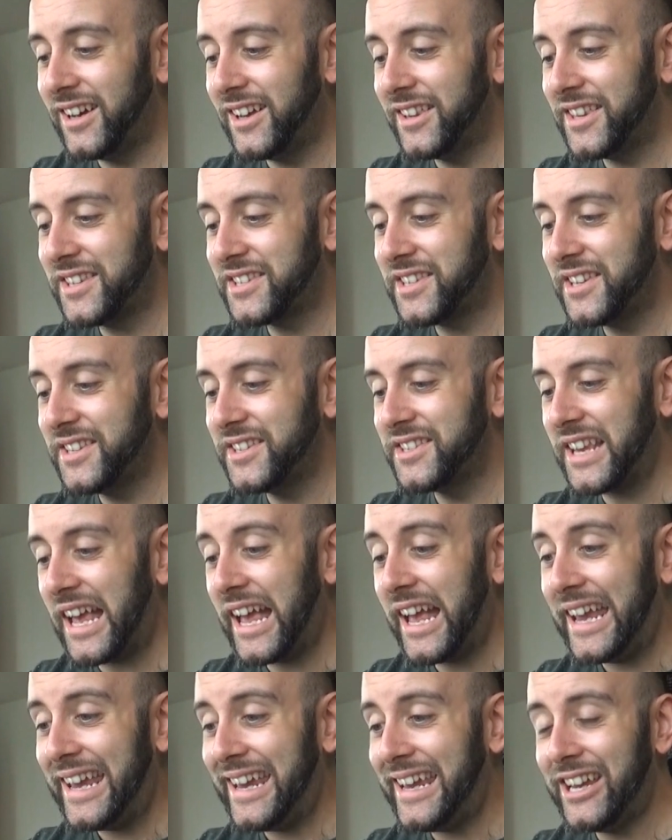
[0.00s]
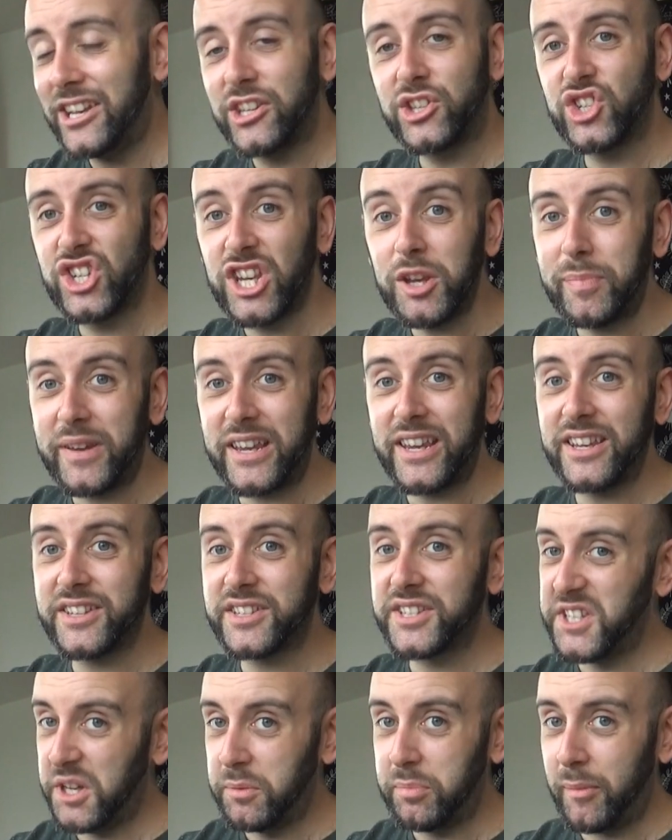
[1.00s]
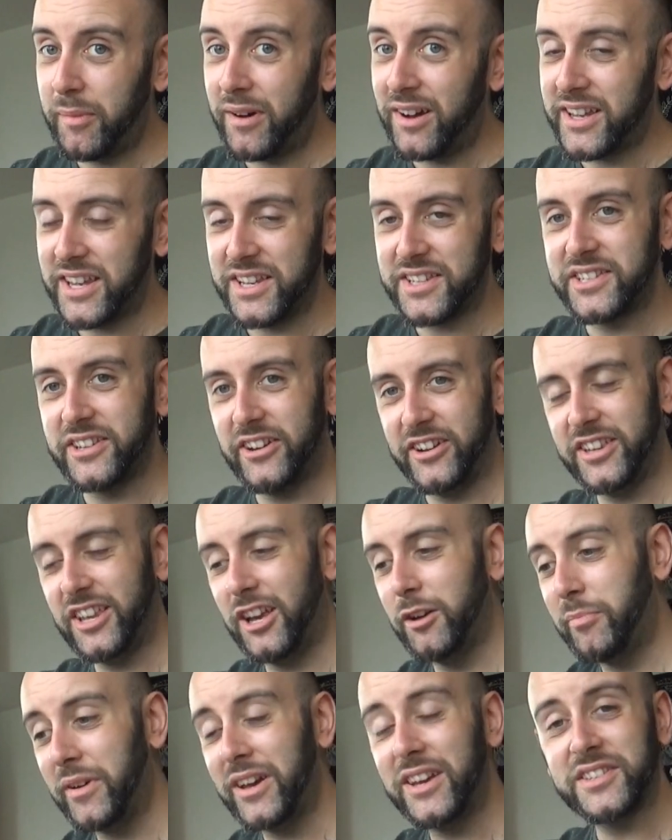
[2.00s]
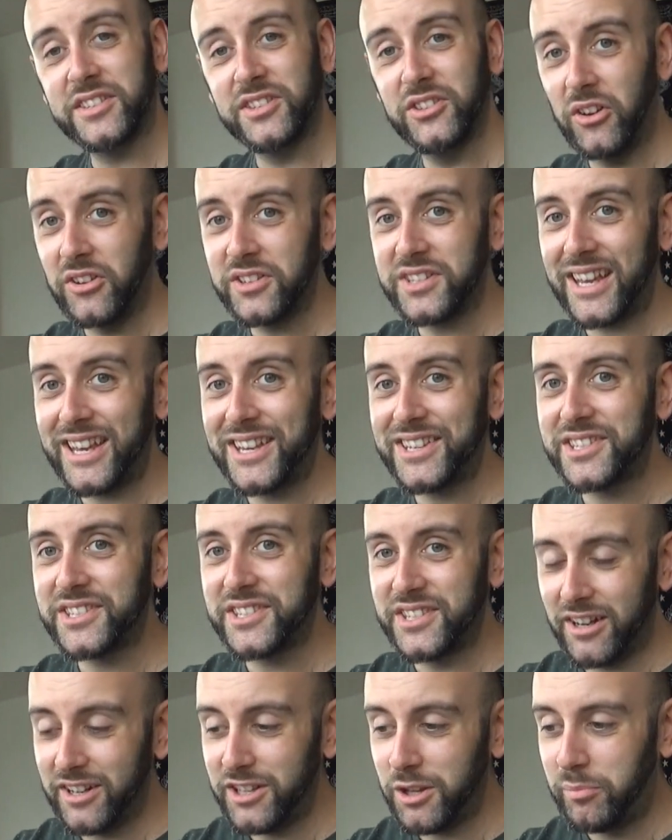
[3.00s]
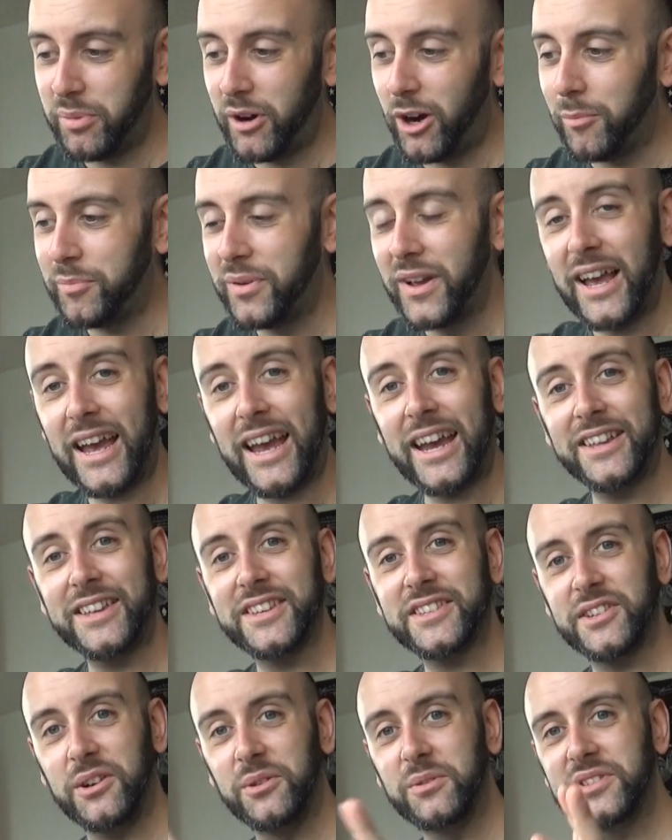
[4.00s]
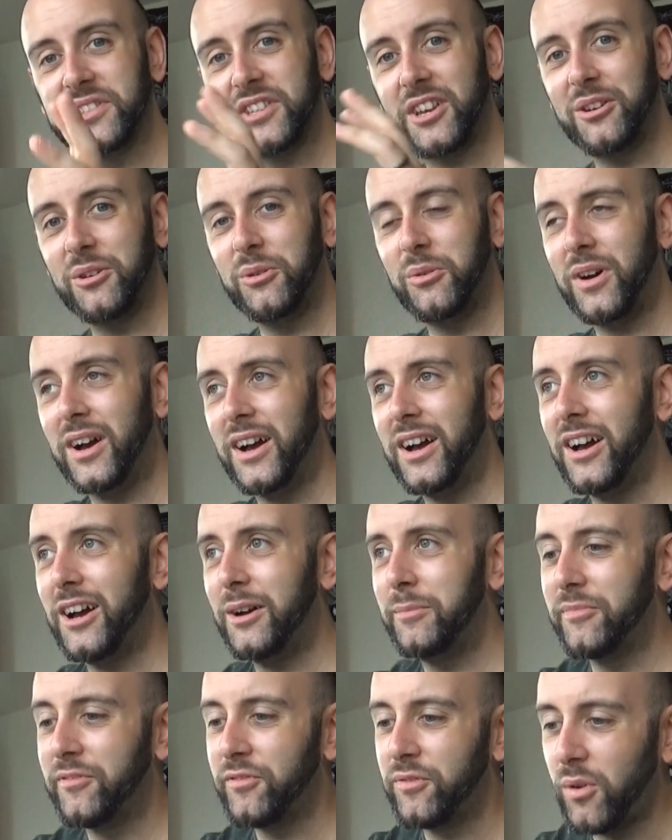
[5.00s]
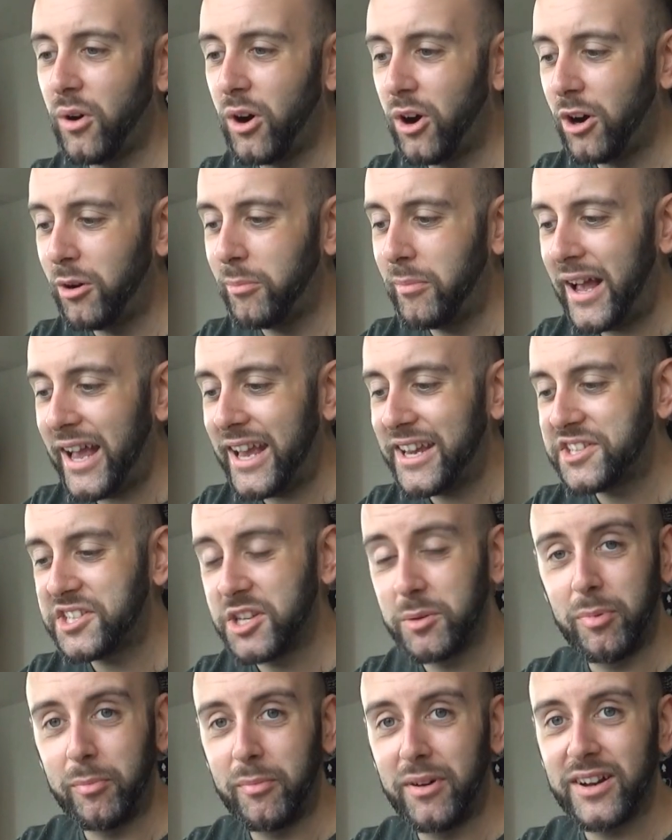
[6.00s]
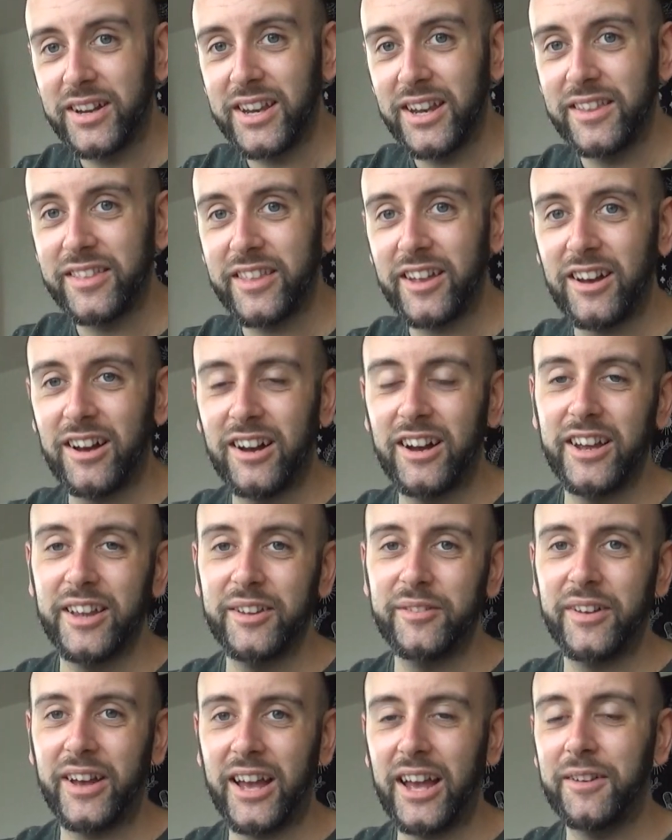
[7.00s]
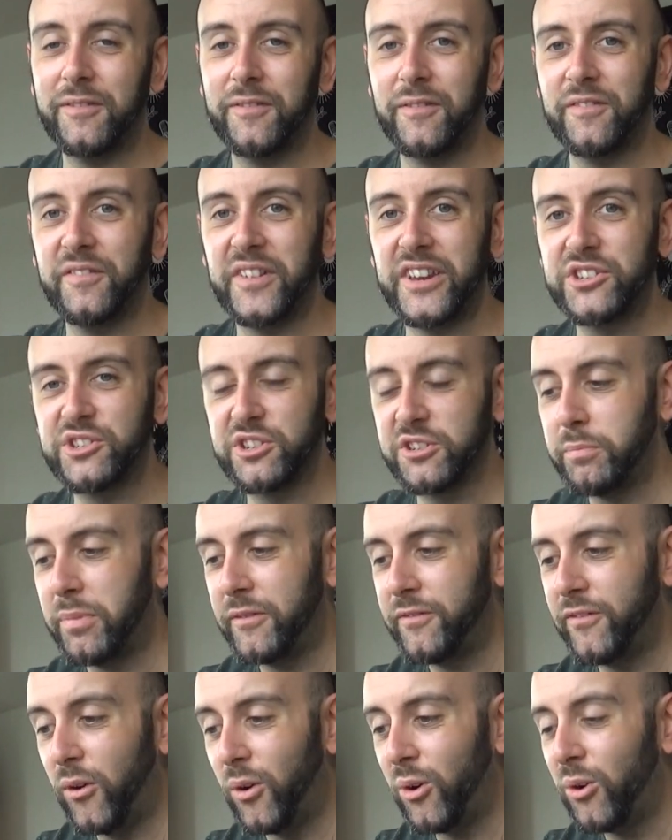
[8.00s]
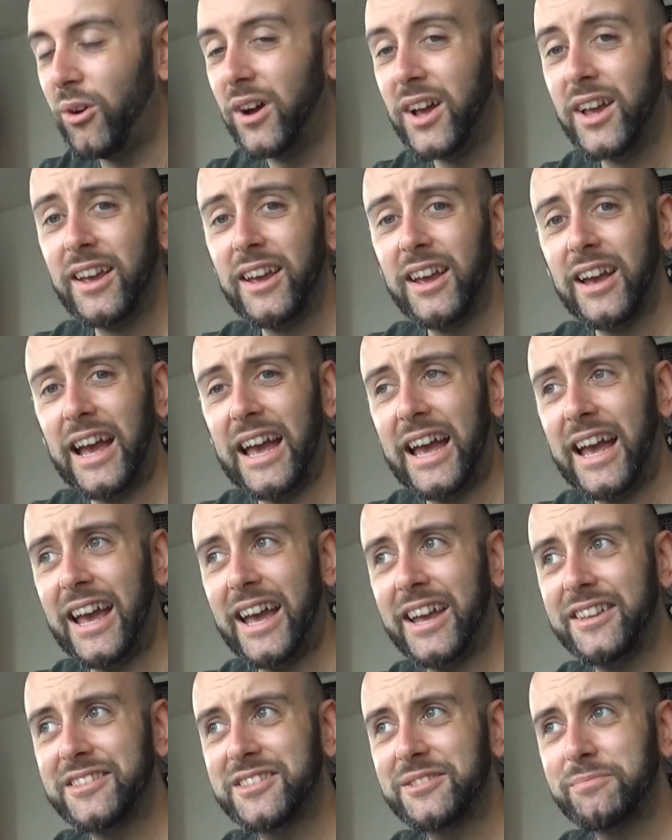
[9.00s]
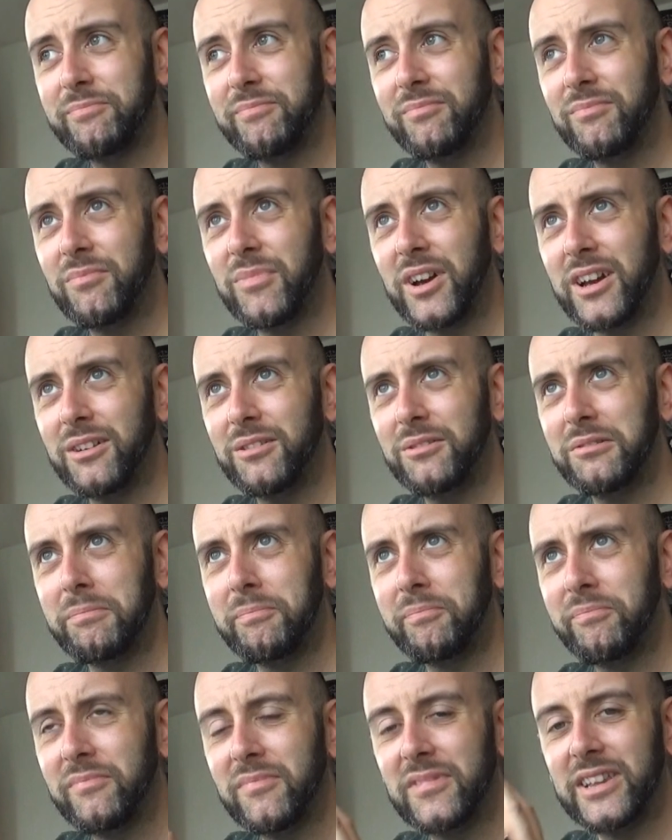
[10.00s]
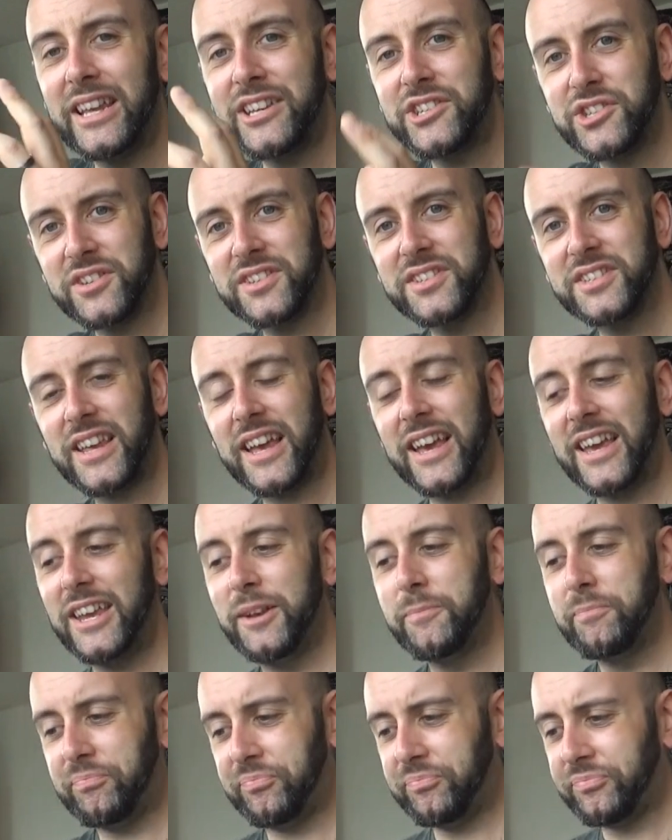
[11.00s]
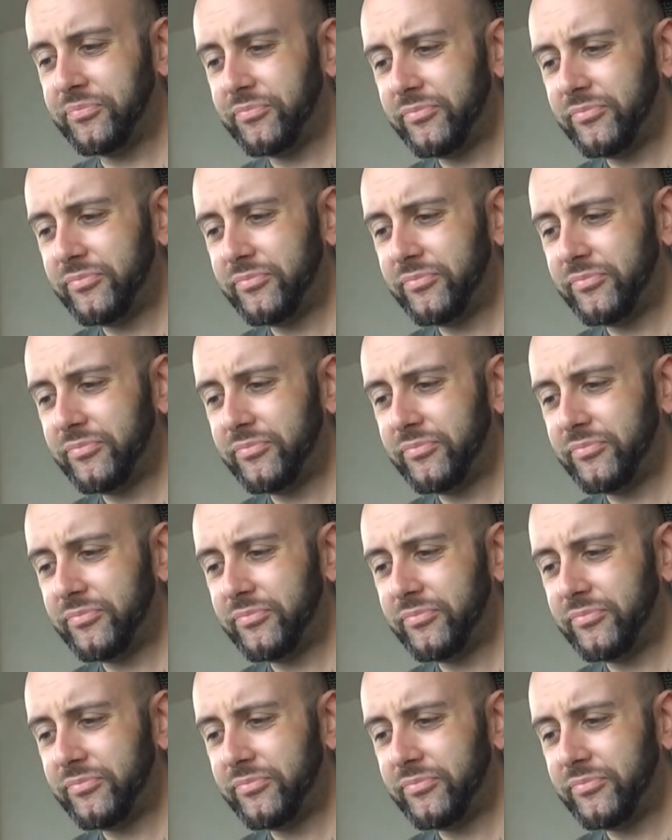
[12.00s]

uh, this is a cheapy supermarket cider, but it's not a cider pop, and it's also um, from a supermarket that I have featured before, and well, let's just say